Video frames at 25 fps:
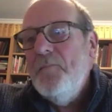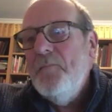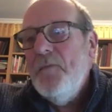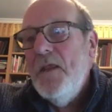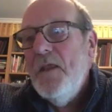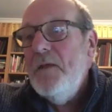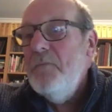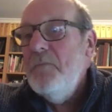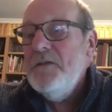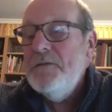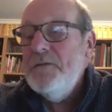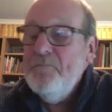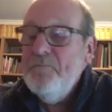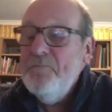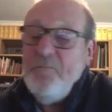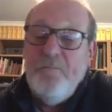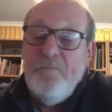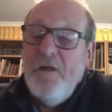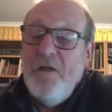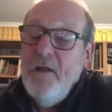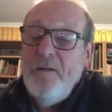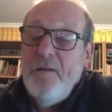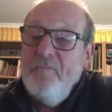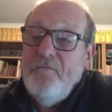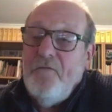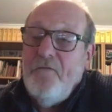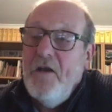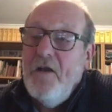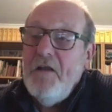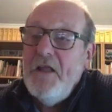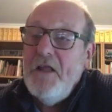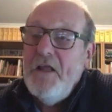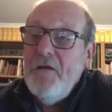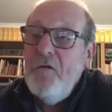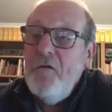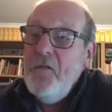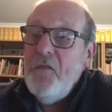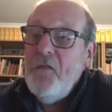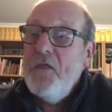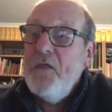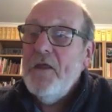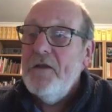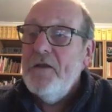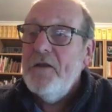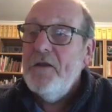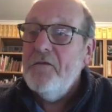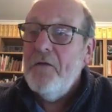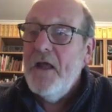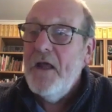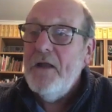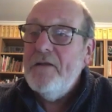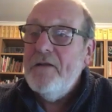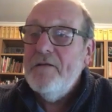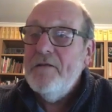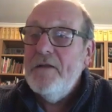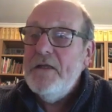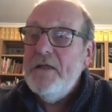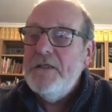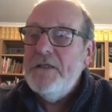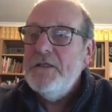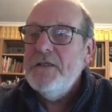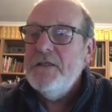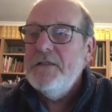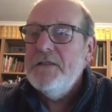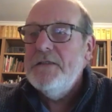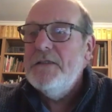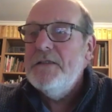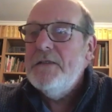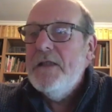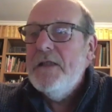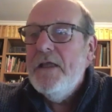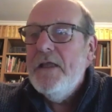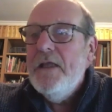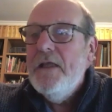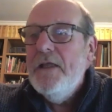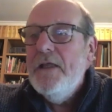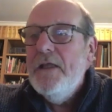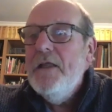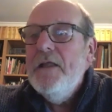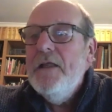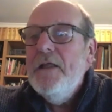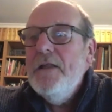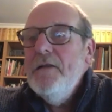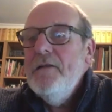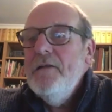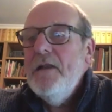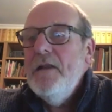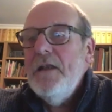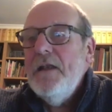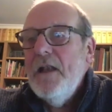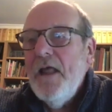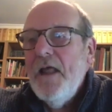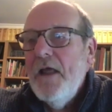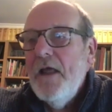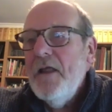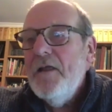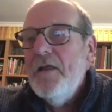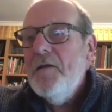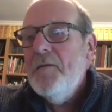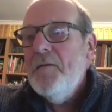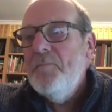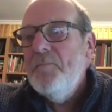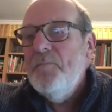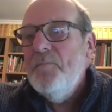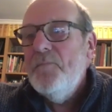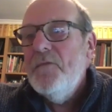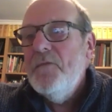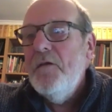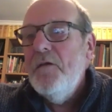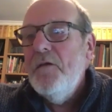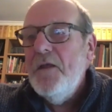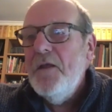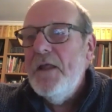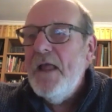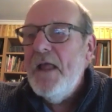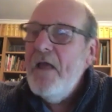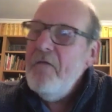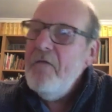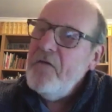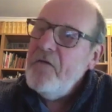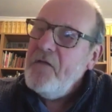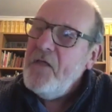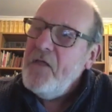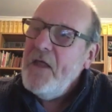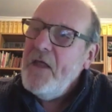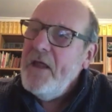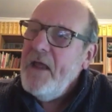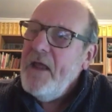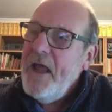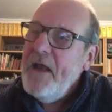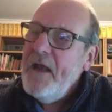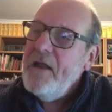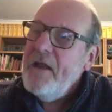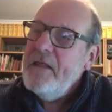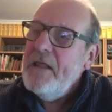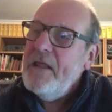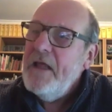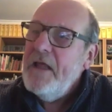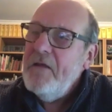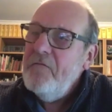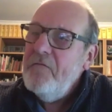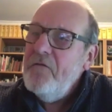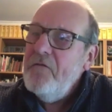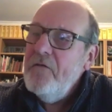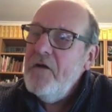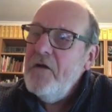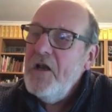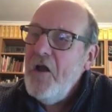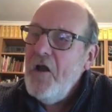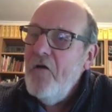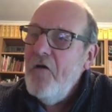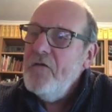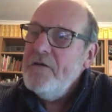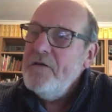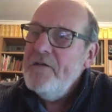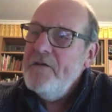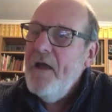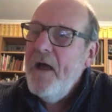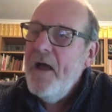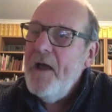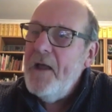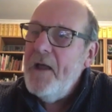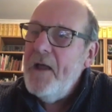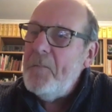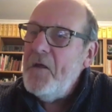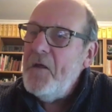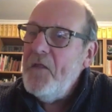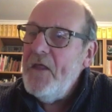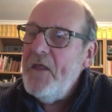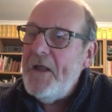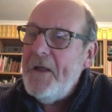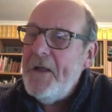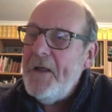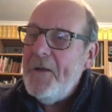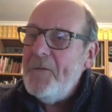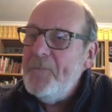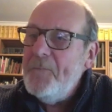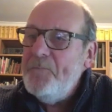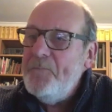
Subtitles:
He was a very good theatre actor. He just didn't like doing anything for a long time, I think.